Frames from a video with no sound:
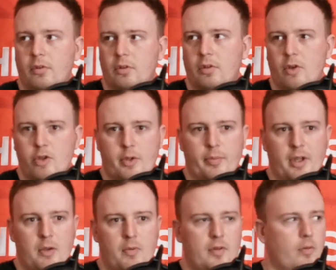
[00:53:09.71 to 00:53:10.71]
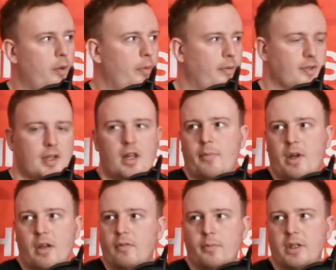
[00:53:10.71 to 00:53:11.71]
Yeah. Who do you want to play with? Want to play with Salah,
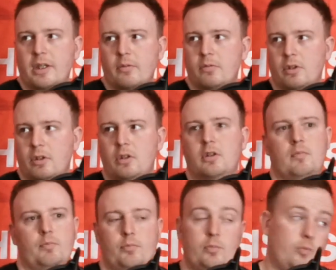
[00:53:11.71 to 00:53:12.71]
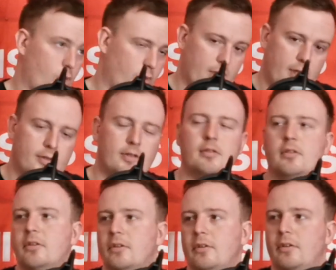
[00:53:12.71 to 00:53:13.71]
for me mm. now? Jordan Henderson?
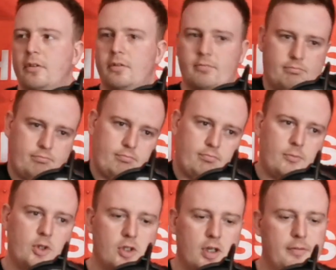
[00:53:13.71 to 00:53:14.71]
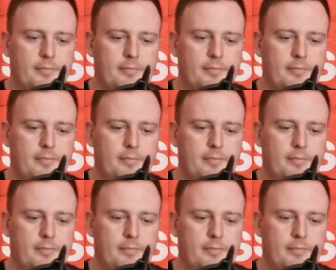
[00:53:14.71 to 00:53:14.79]
Yeah. Because you